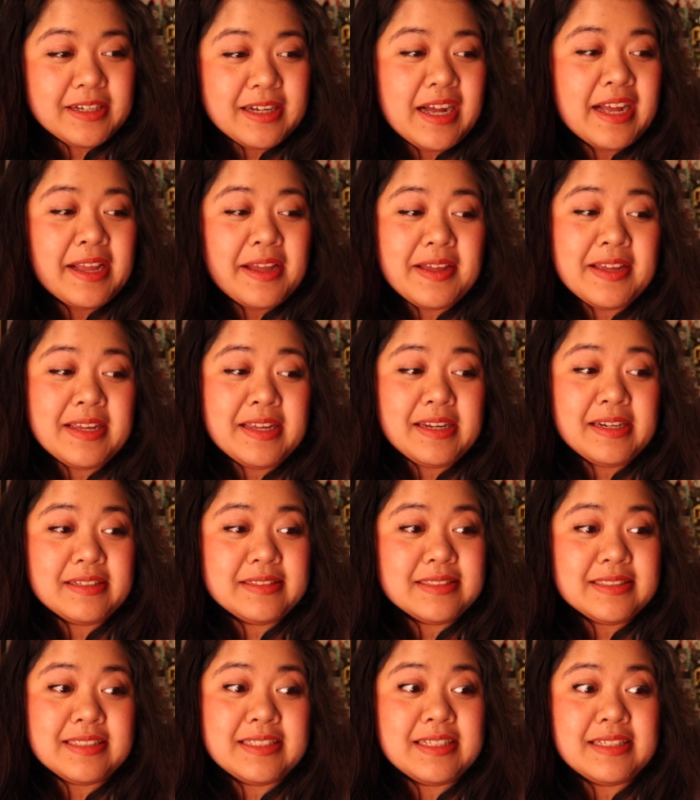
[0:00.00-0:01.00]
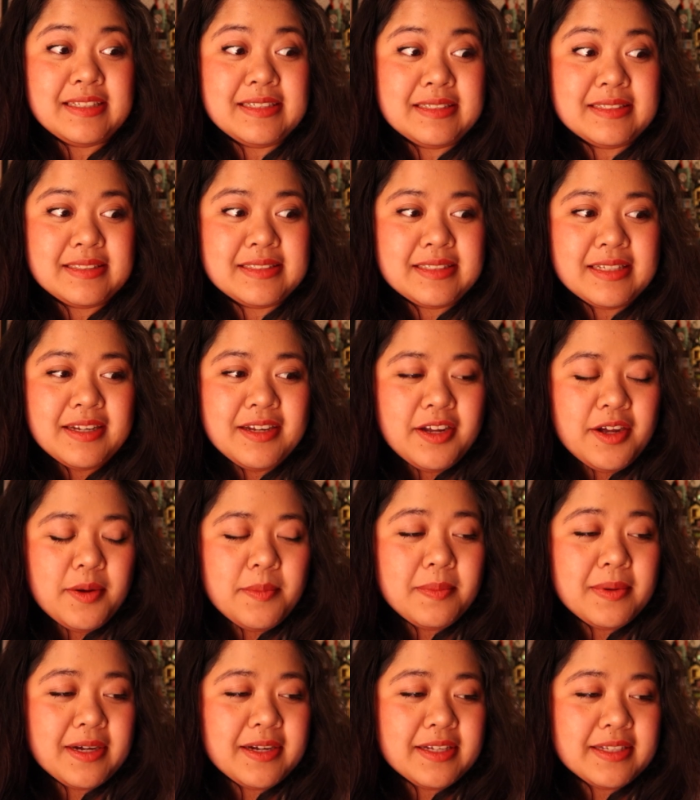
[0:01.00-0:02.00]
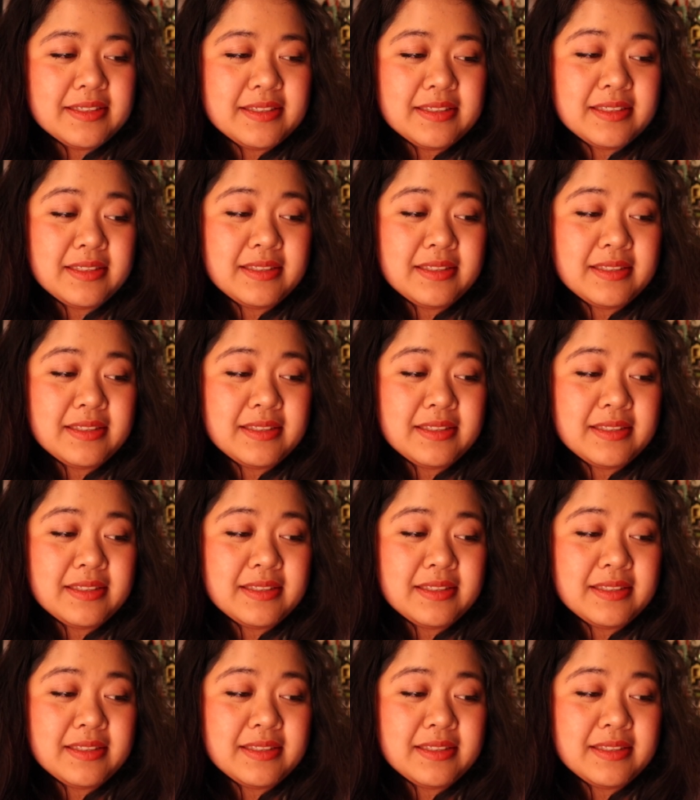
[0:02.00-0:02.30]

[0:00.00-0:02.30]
I mean, I guess, but